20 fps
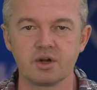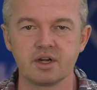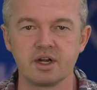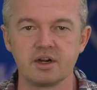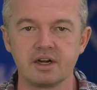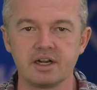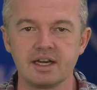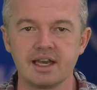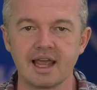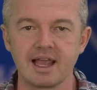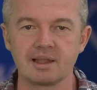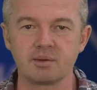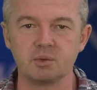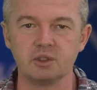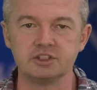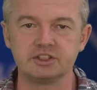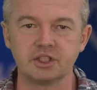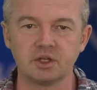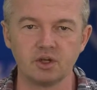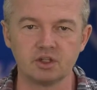ordinary
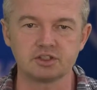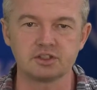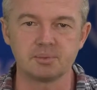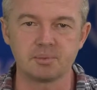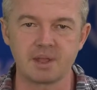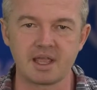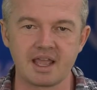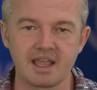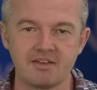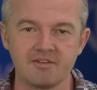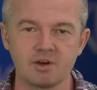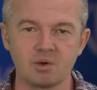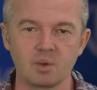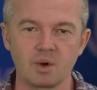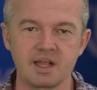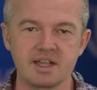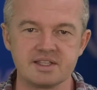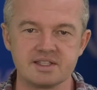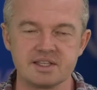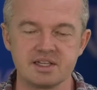language also behave in
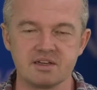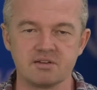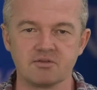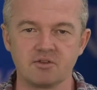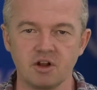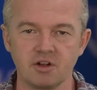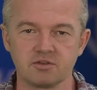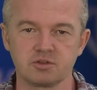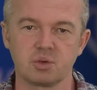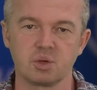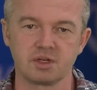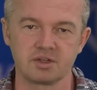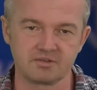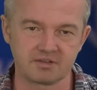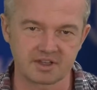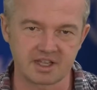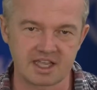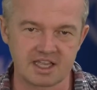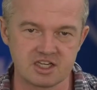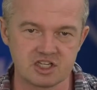ways that involve
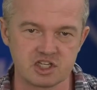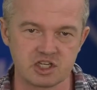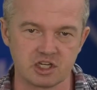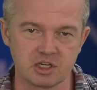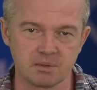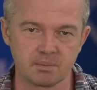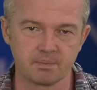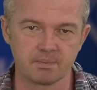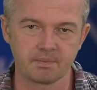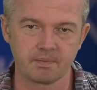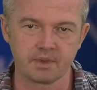quantification.